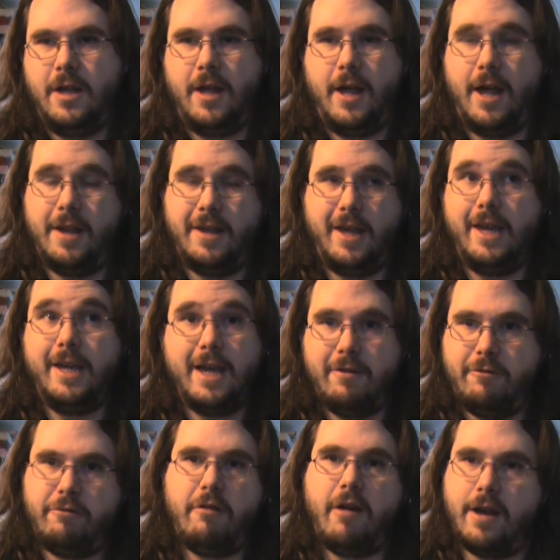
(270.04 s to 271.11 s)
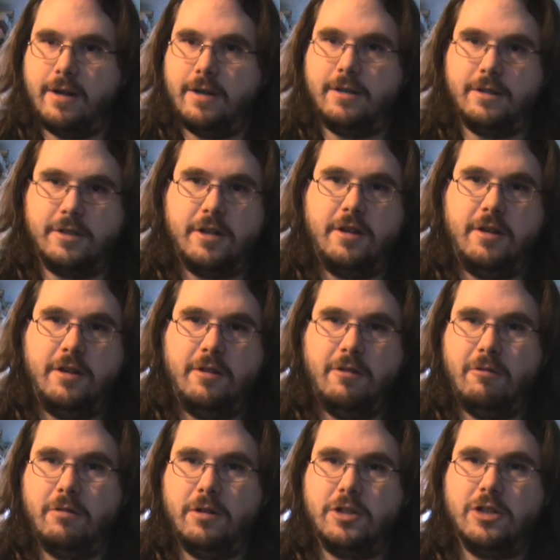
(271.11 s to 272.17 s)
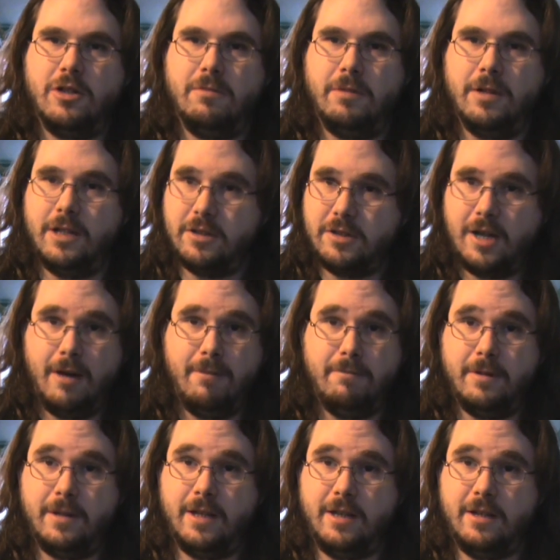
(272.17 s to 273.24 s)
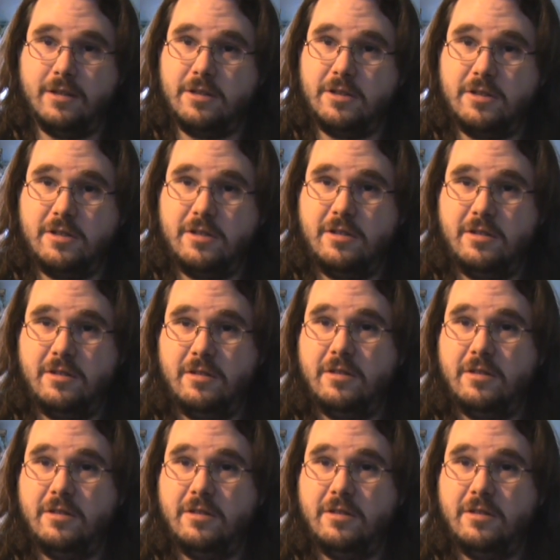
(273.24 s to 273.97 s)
and they get threatened all the time by these companies